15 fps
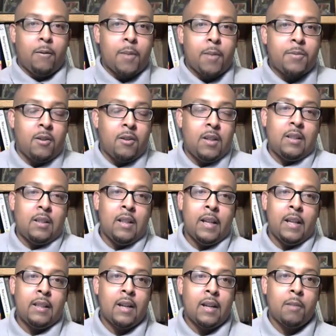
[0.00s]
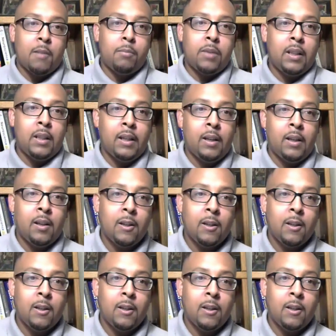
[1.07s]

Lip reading: ups or anything like that completely?